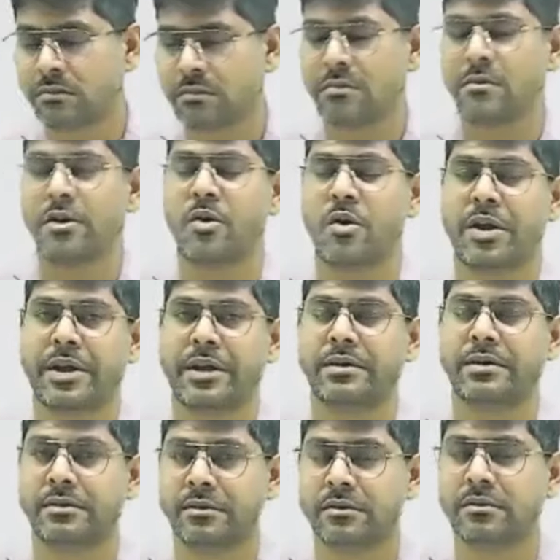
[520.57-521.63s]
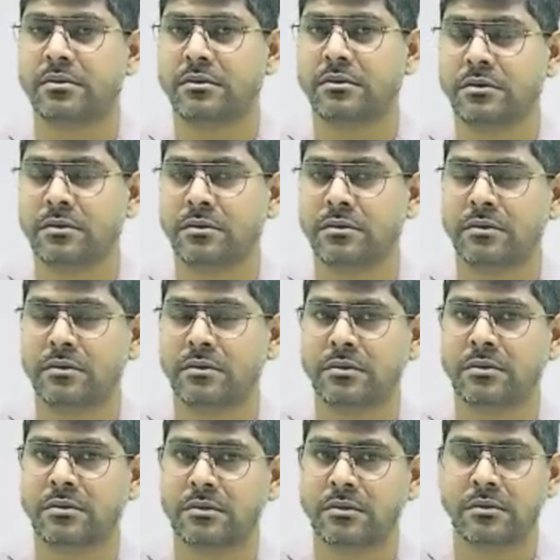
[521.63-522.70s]
The more feedback you take from
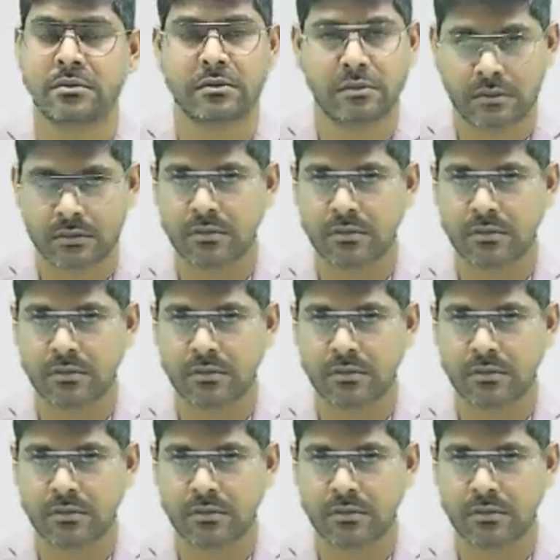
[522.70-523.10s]
people who have